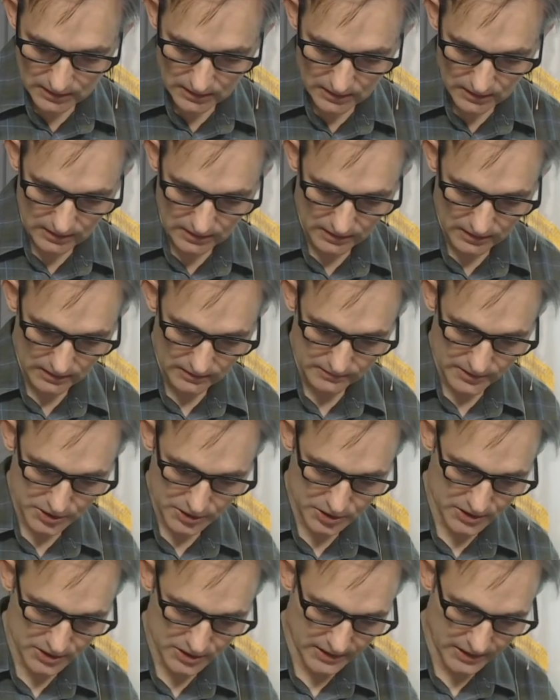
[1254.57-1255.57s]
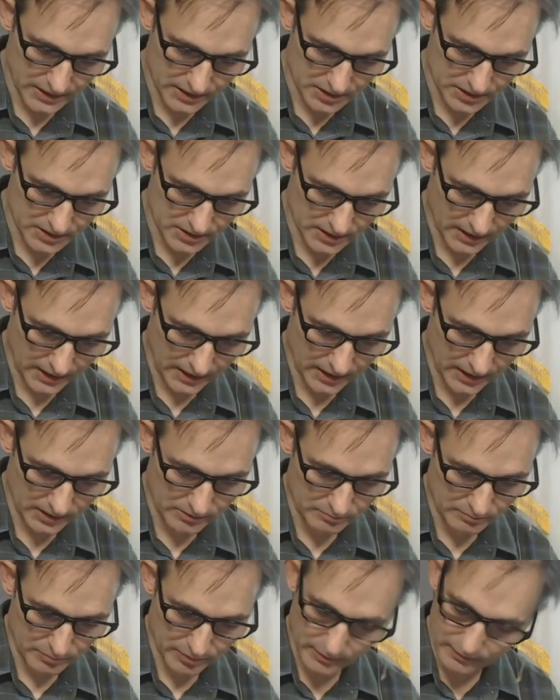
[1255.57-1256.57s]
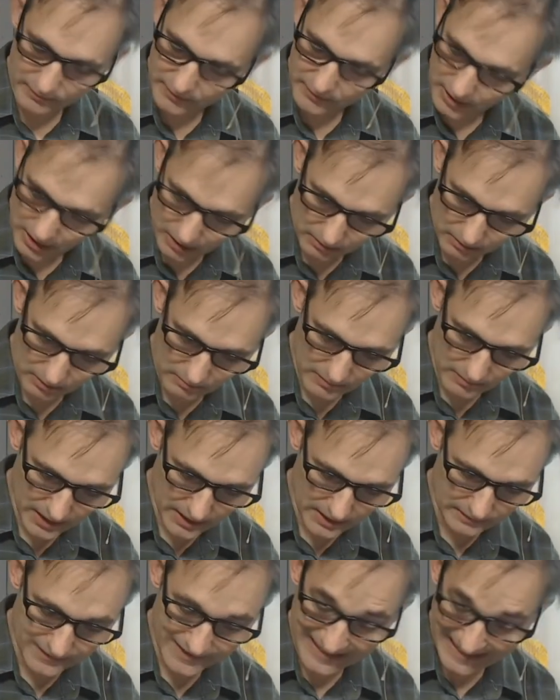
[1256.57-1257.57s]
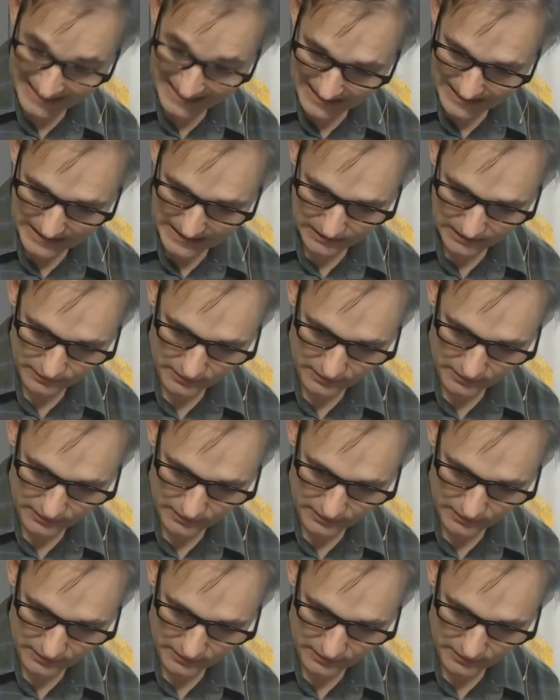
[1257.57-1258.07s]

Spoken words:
the sixth and Ptolemy the eighth